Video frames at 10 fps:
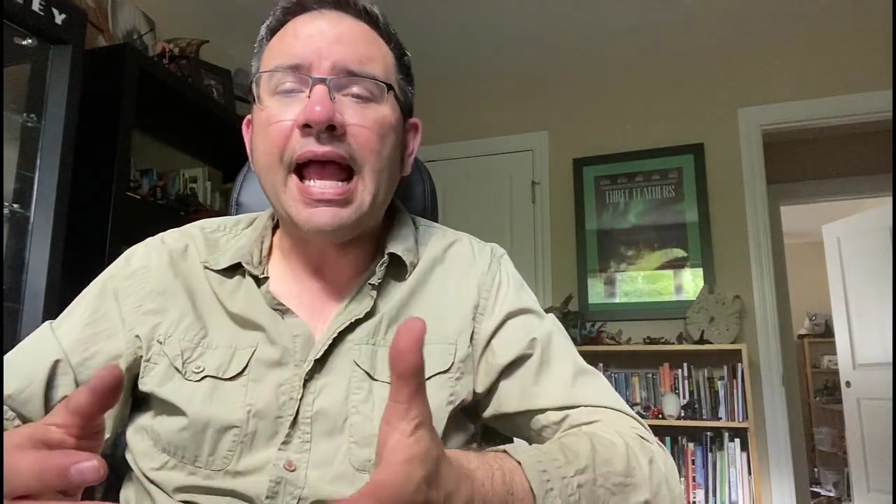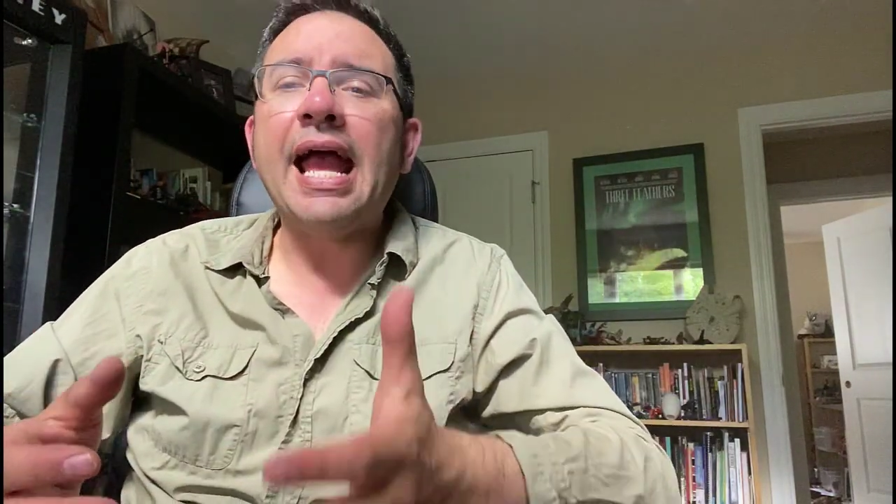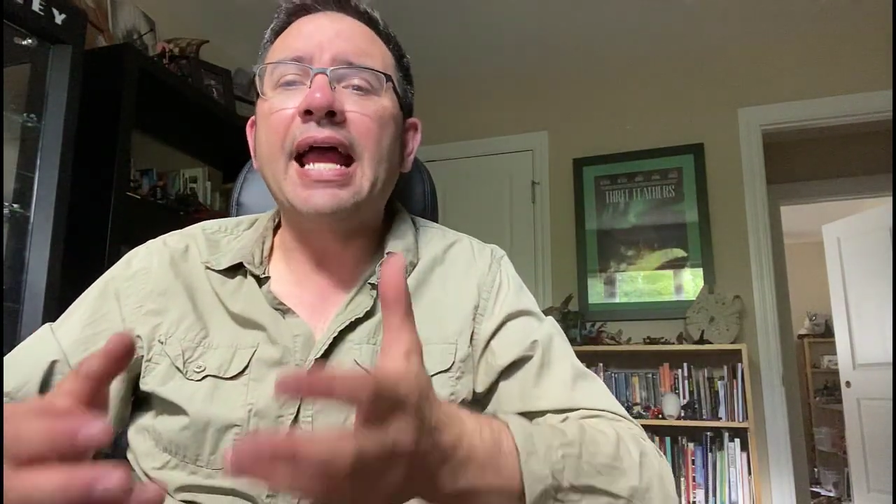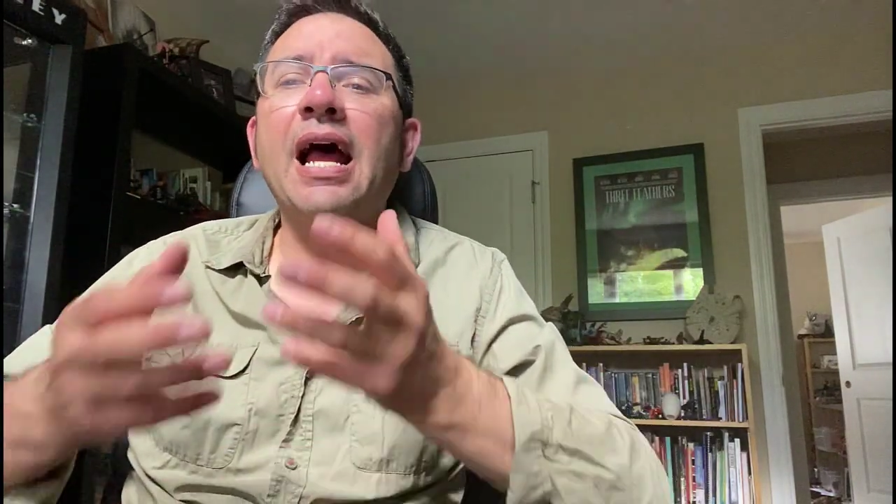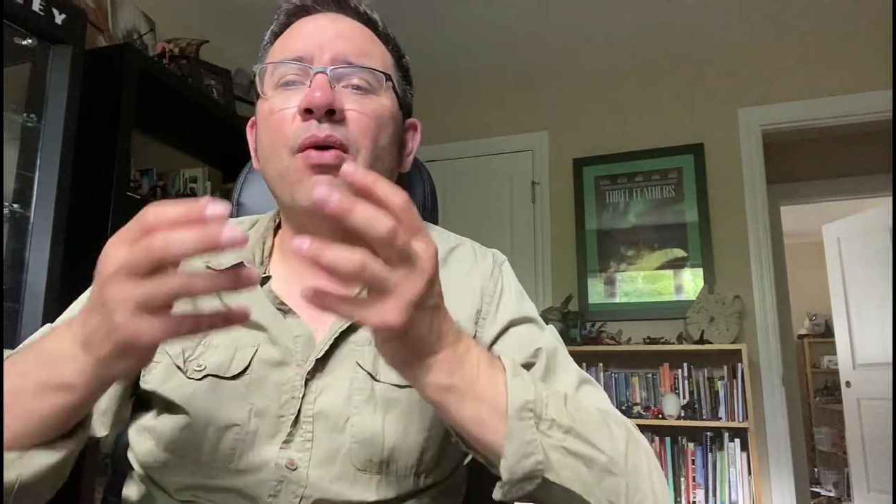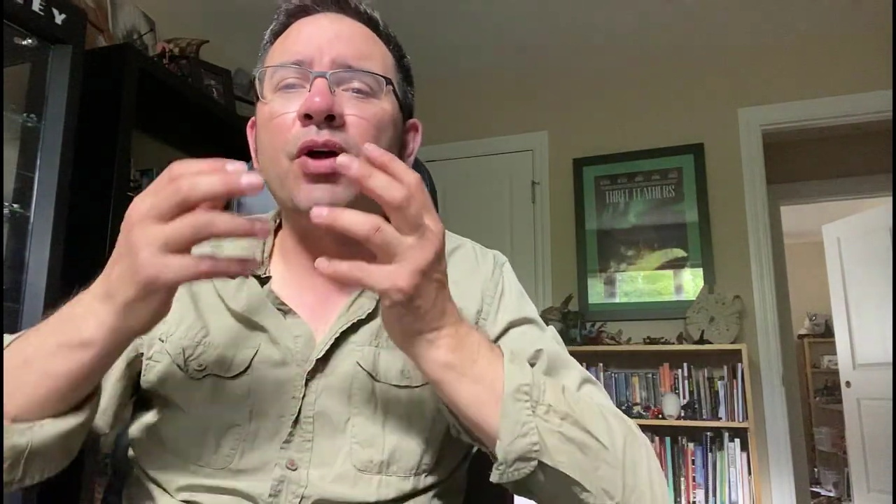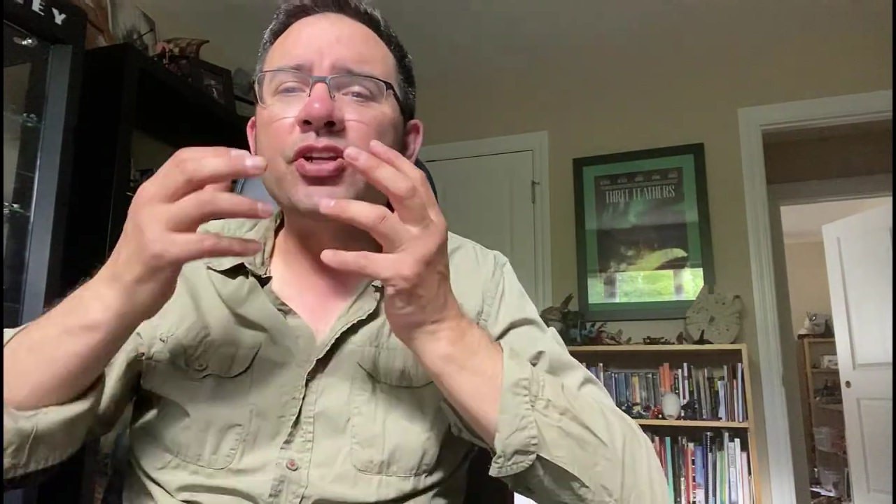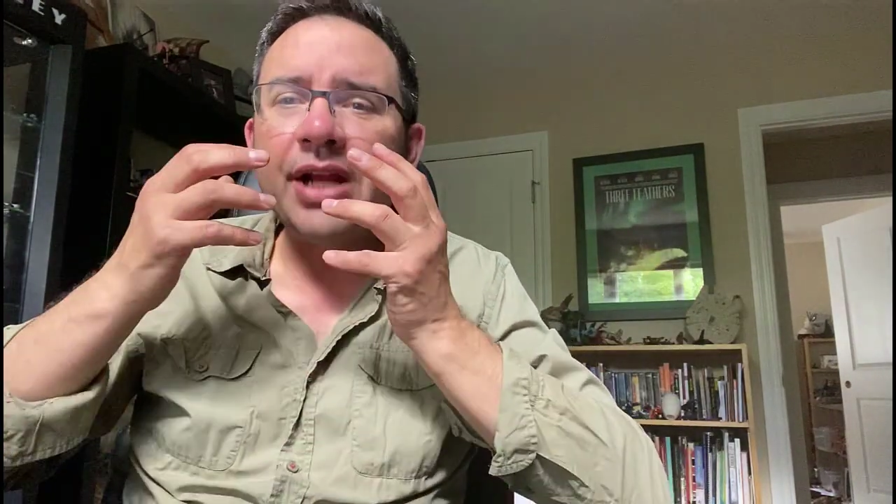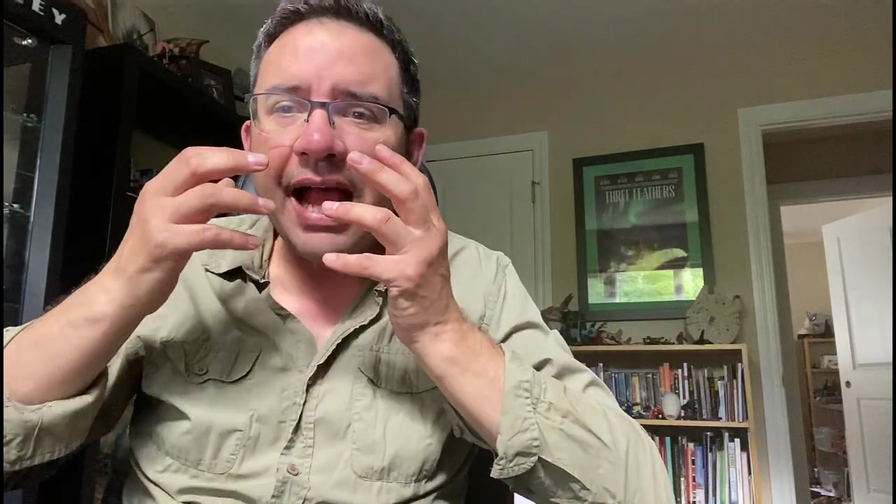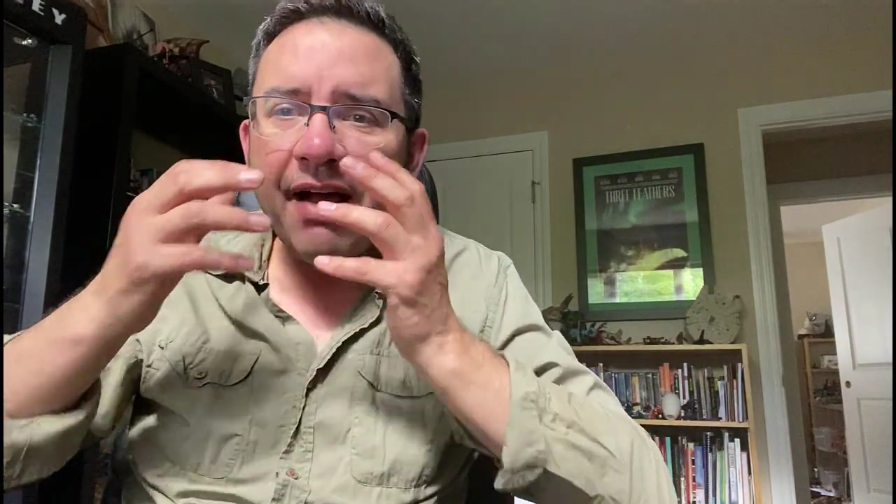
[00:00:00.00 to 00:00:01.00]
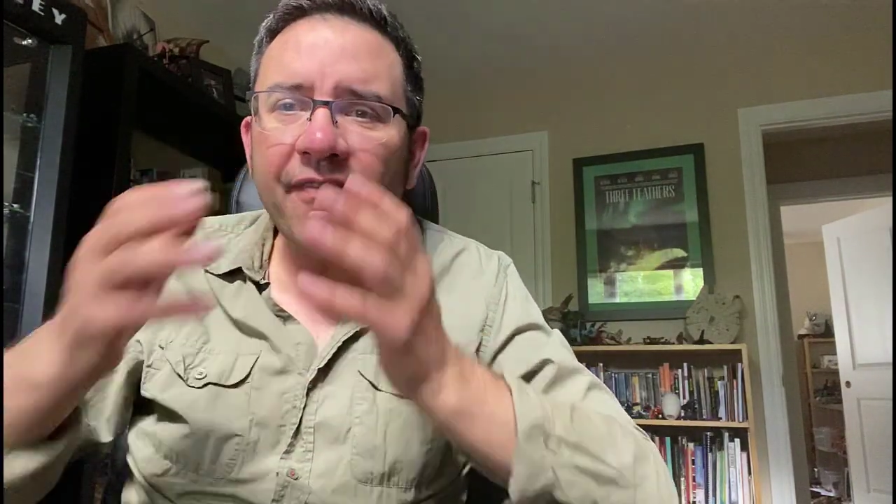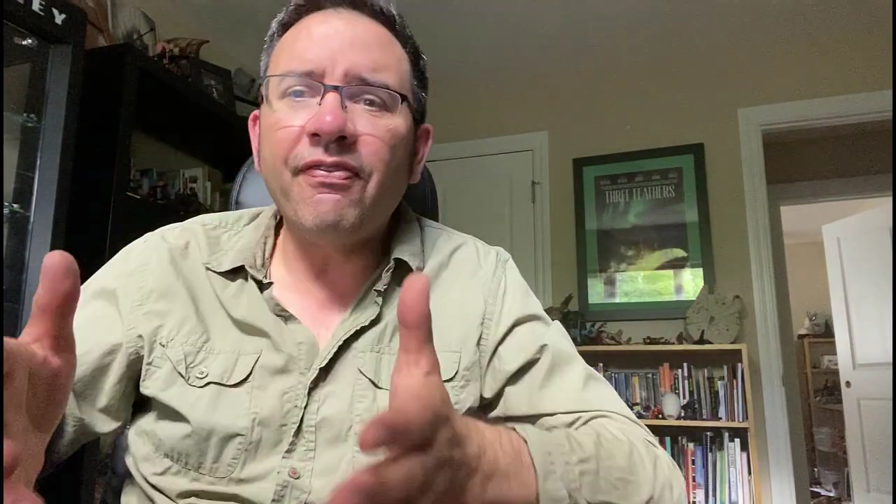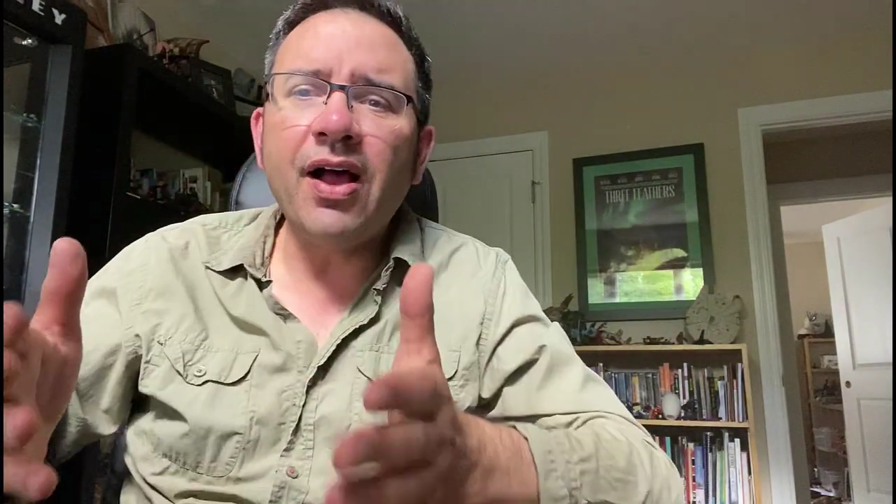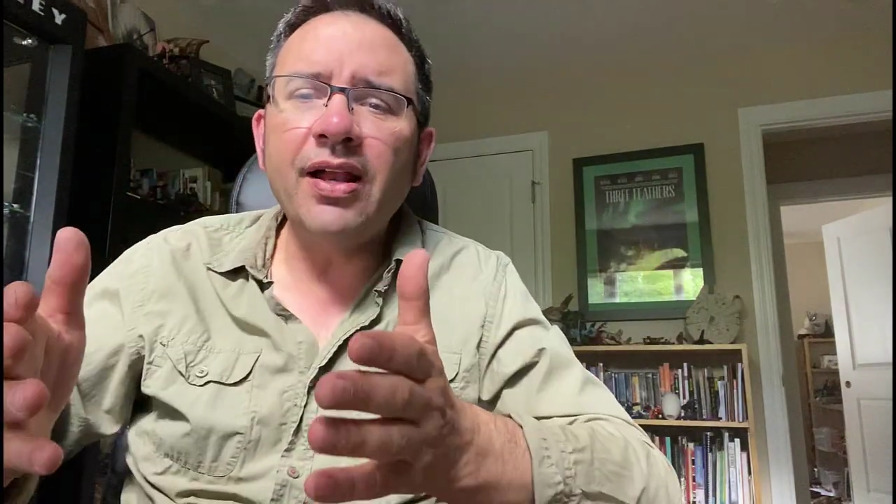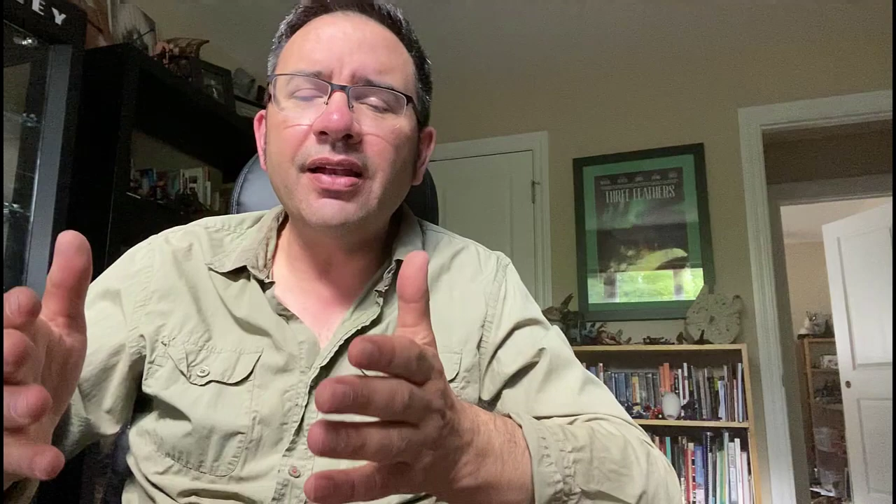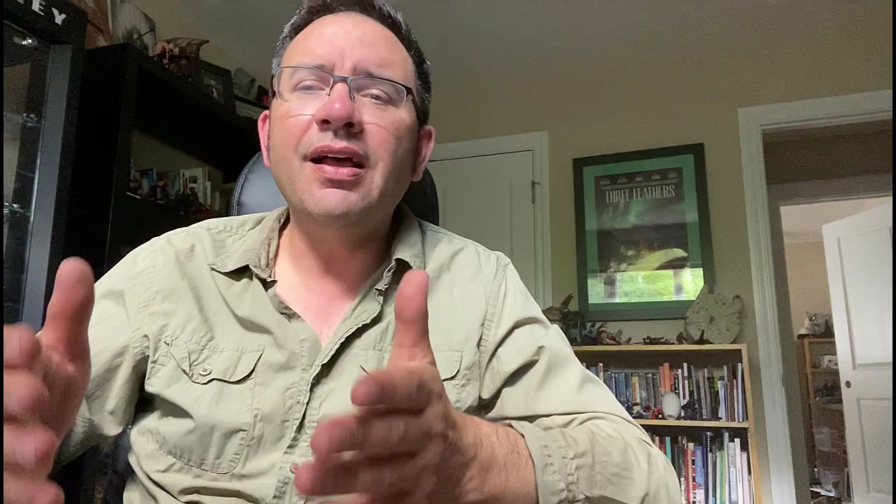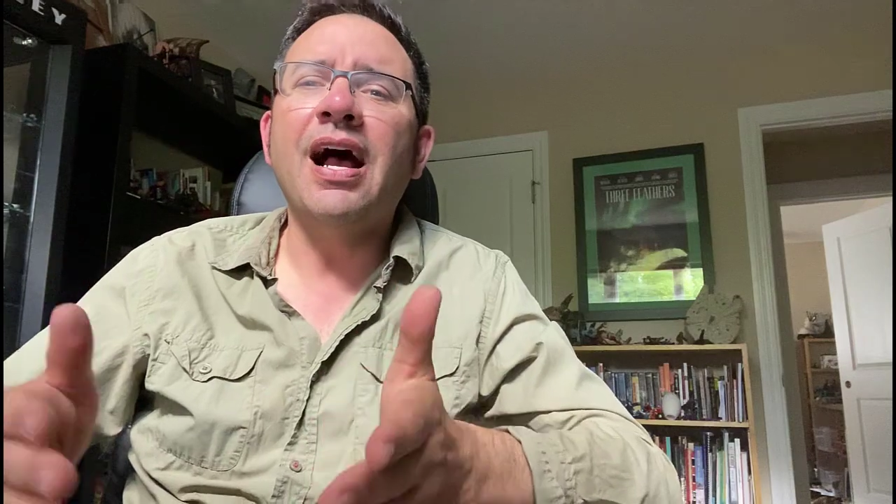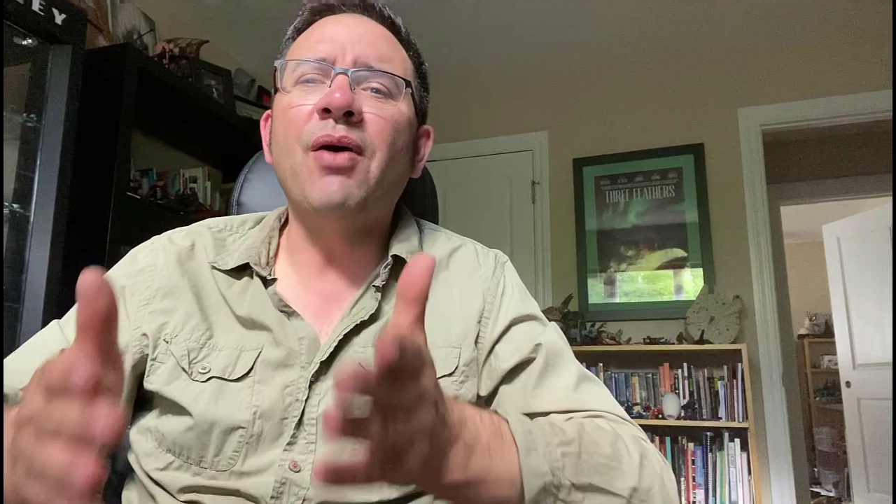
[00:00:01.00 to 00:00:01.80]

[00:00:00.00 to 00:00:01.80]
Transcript: And I want you to have fun.